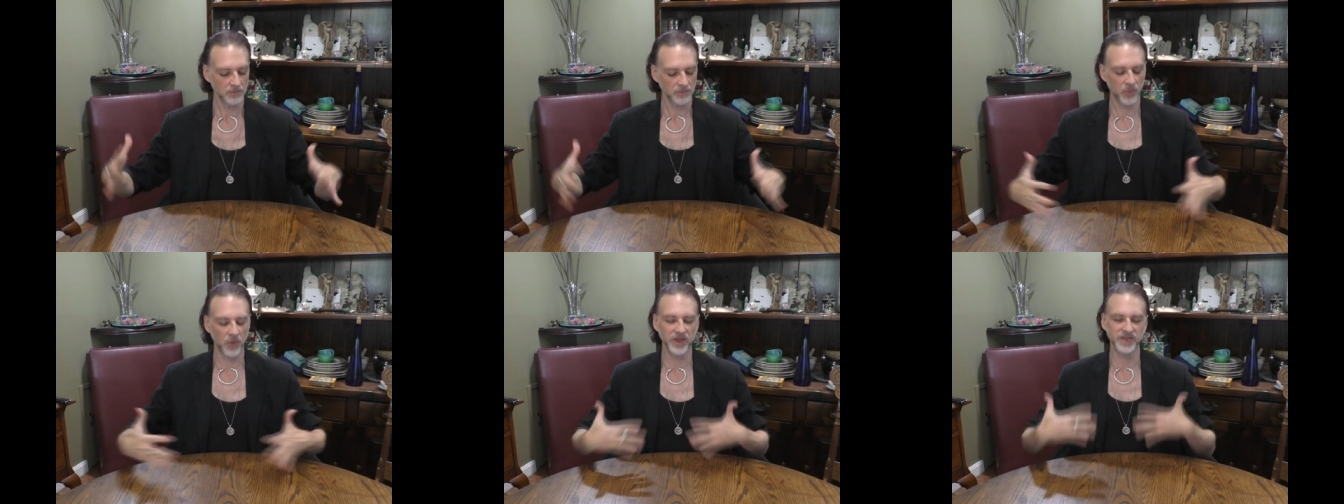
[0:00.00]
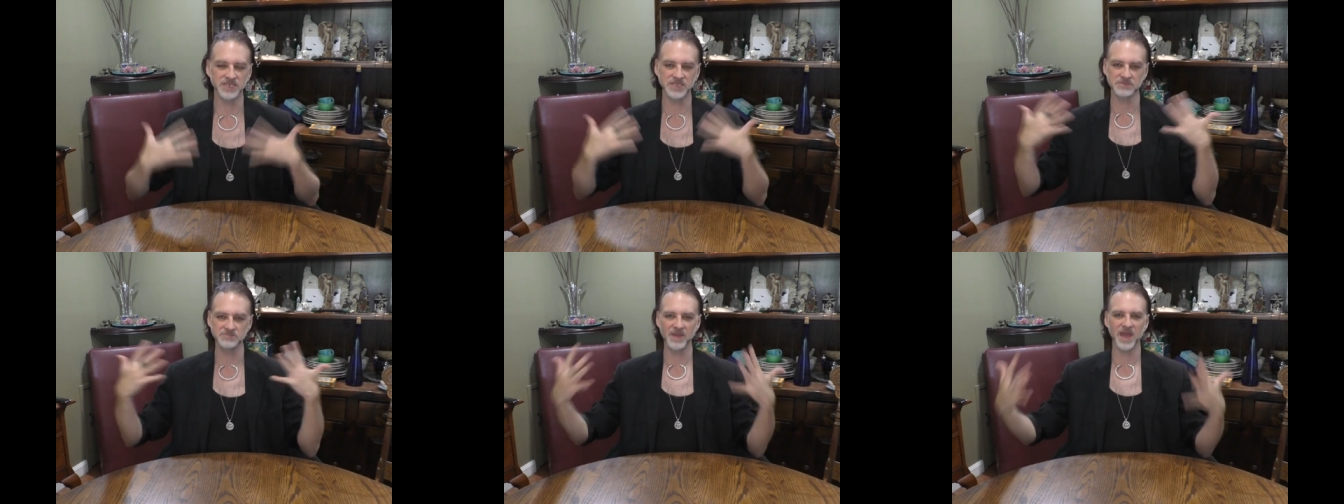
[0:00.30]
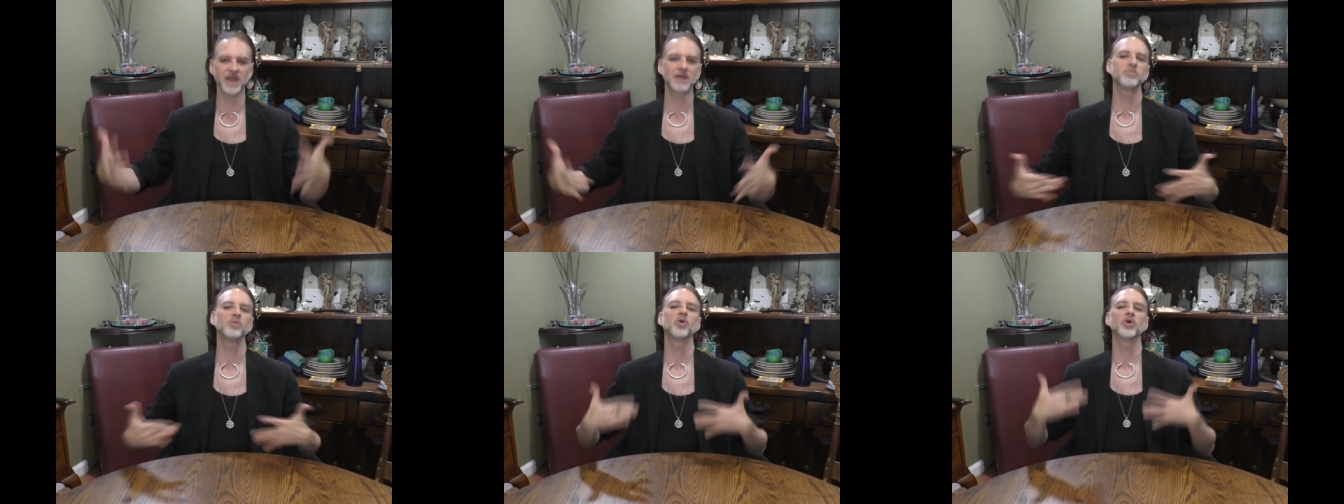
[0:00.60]
point to
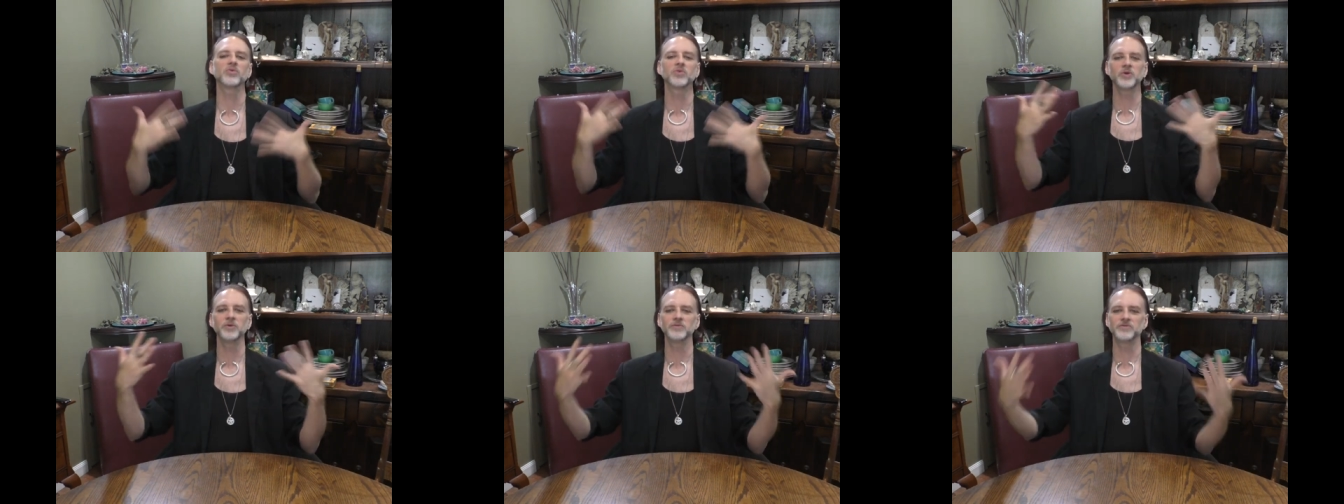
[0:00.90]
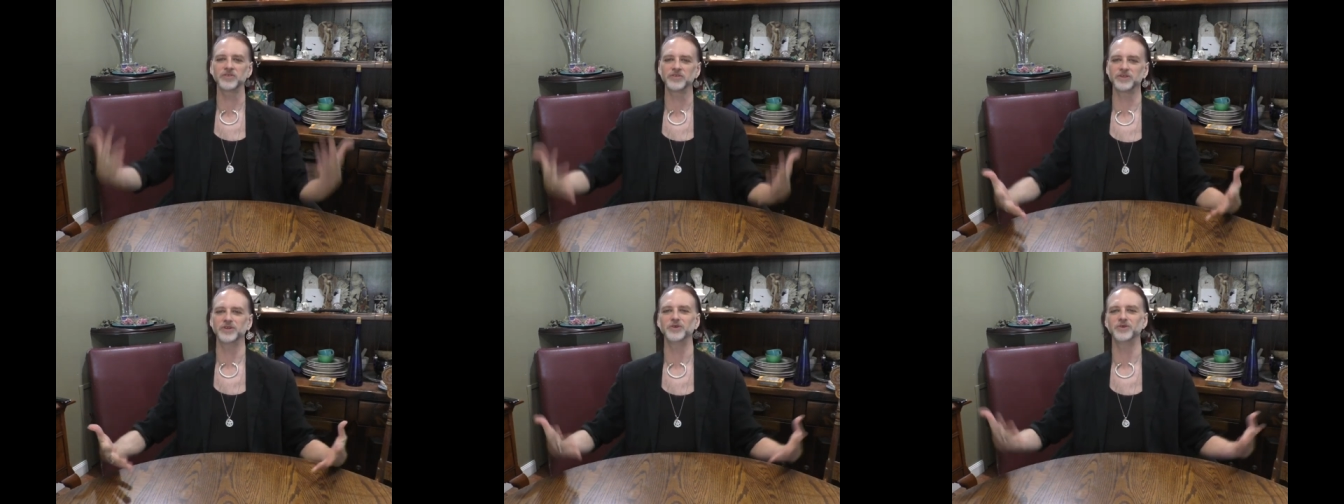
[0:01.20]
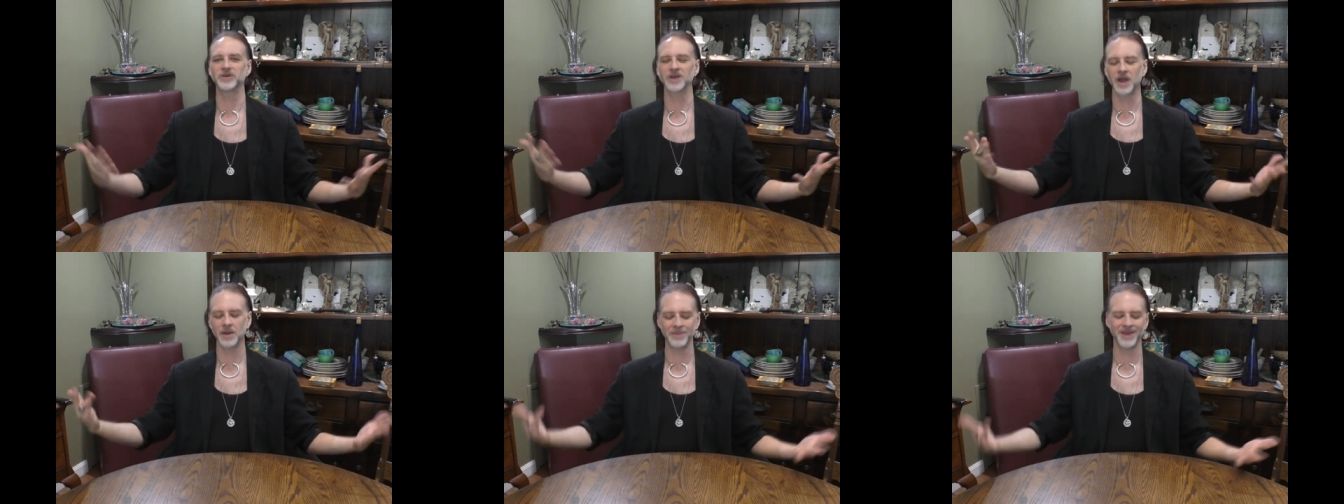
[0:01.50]
make more room for the new
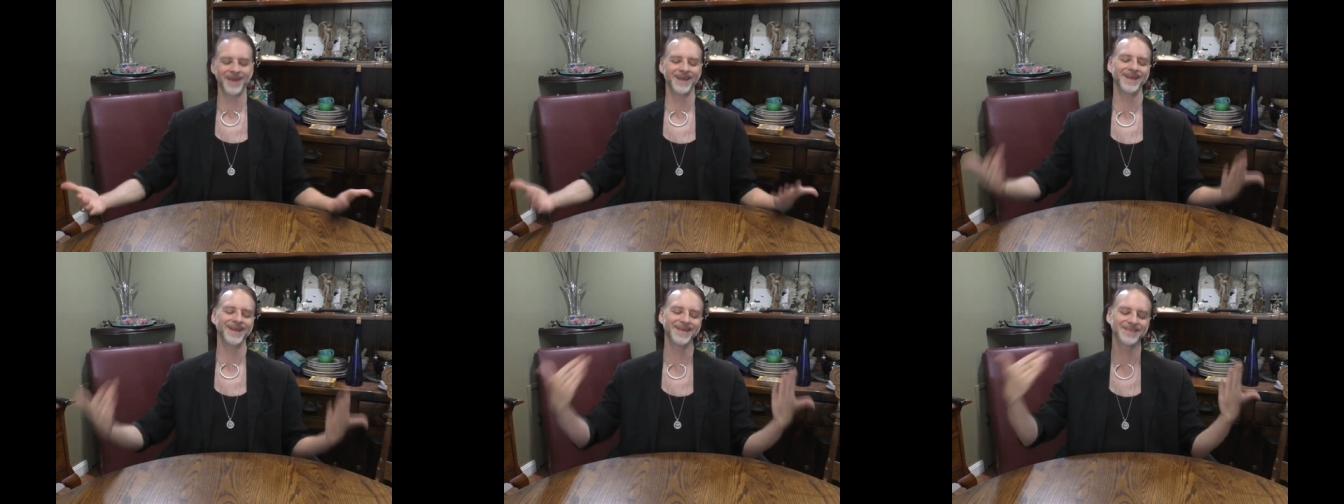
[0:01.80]
to come in.